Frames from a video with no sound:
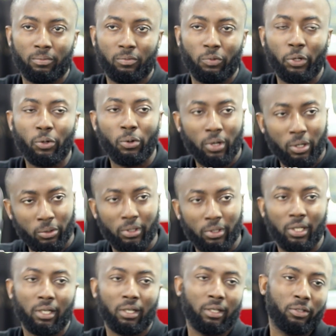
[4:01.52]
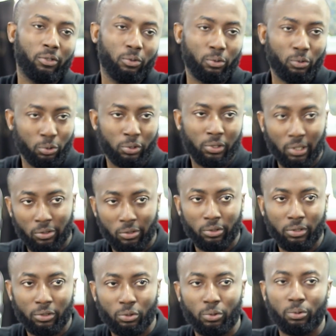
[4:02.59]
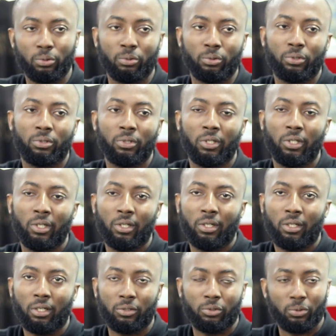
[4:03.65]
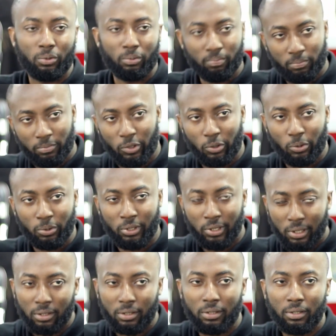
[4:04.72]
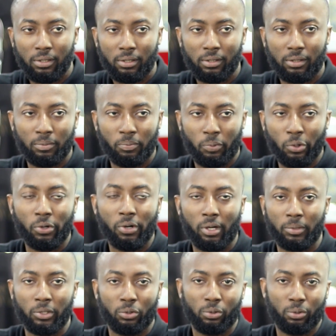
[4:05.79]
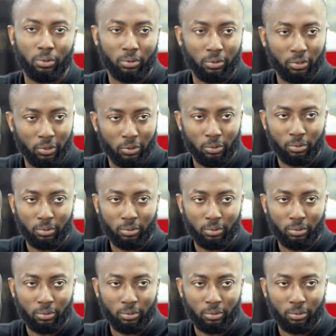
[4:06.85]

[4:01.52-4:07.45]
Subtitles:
we go out there, you know, go to secondary schools to, you know, teach programming to, you know,